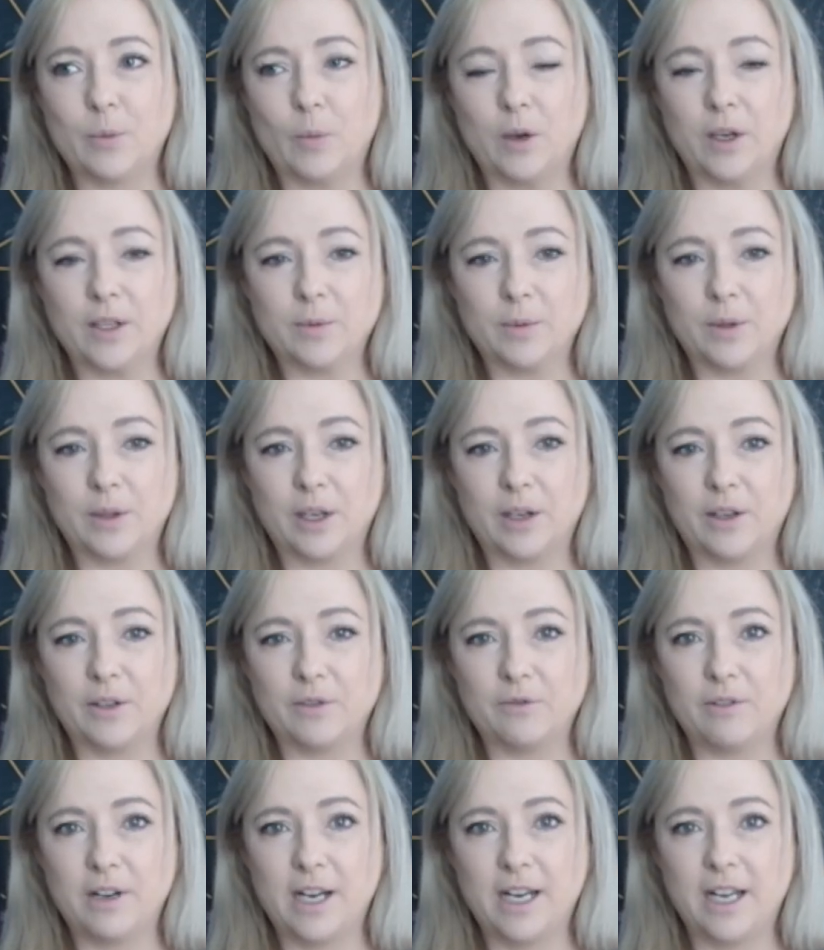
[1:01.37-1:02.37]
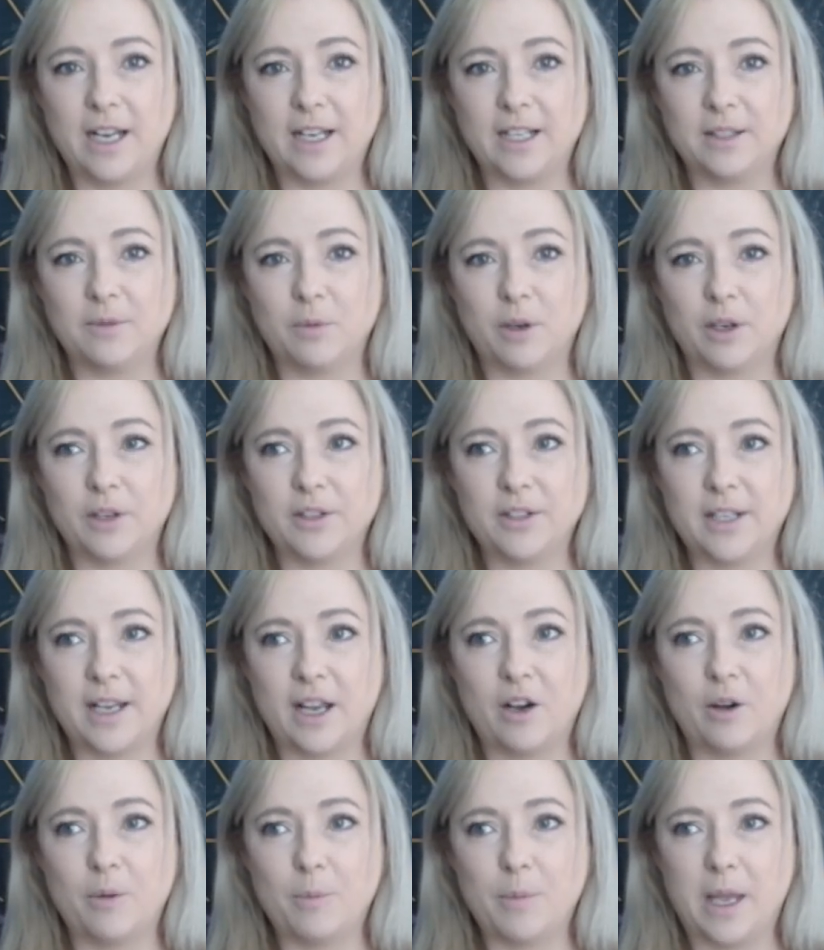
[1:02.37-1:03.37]
was with those readings was to
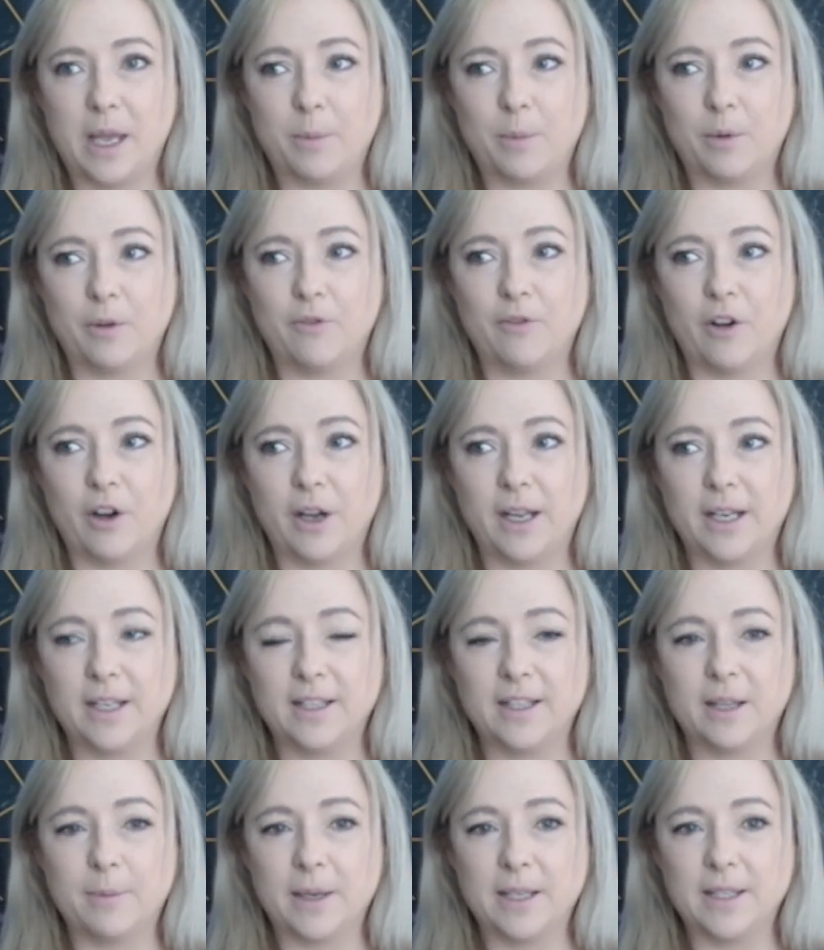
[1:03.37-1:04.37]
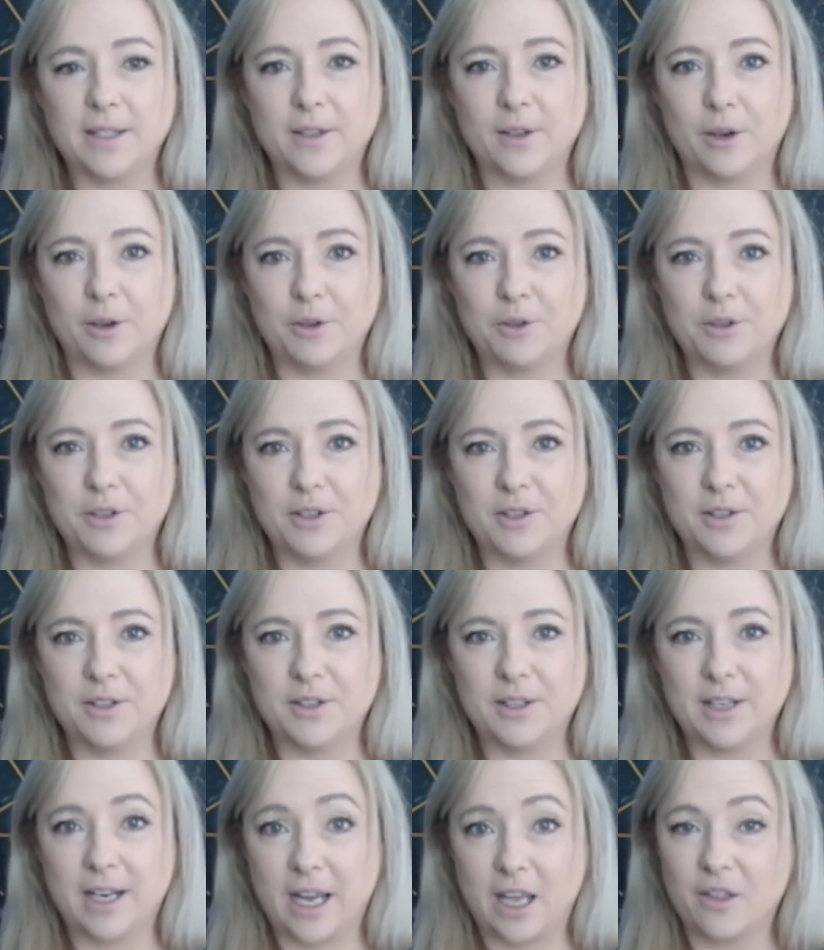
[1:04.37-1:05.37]
help people find the best
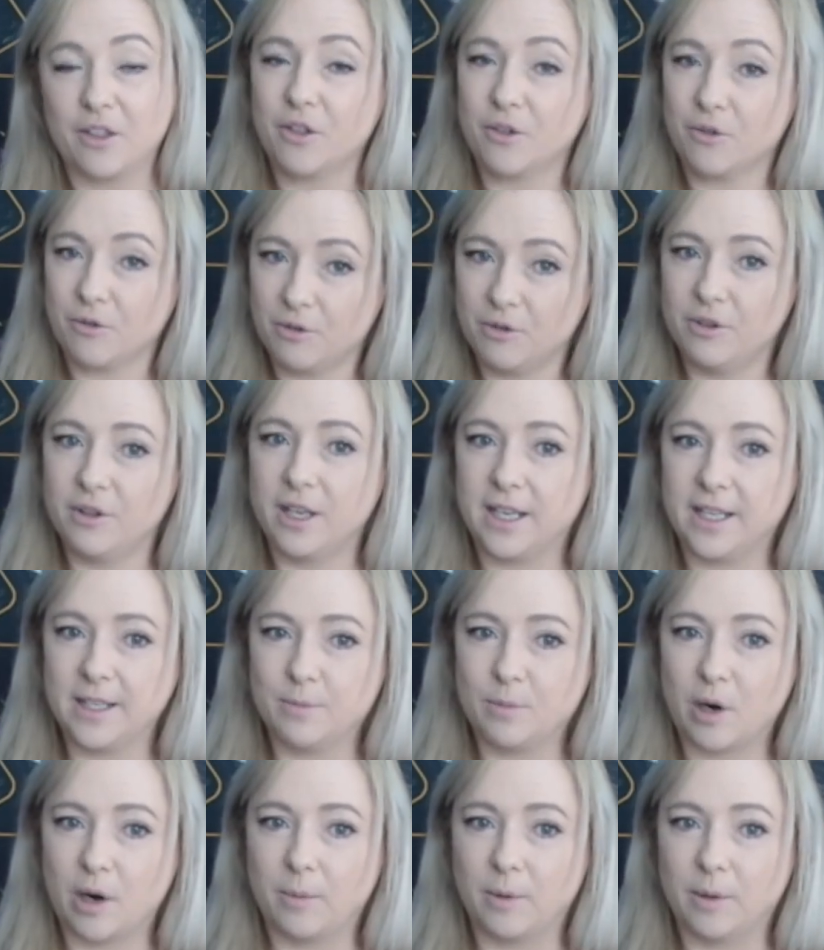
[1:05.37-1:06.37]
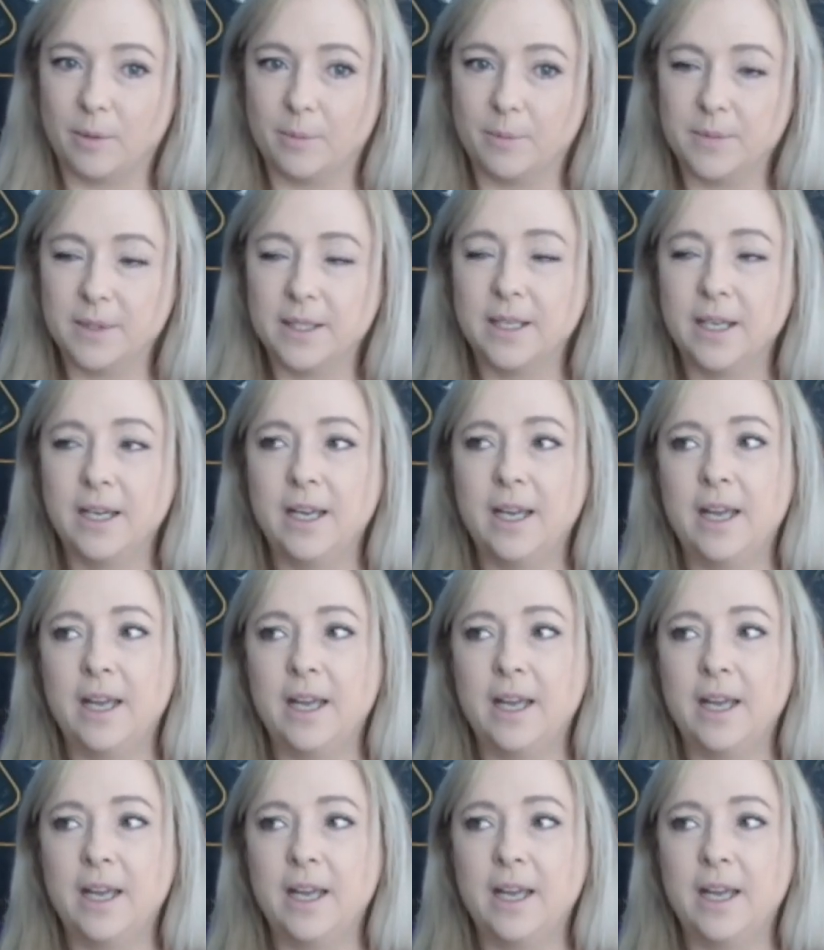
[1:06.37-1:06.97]
solutions to get through these problems.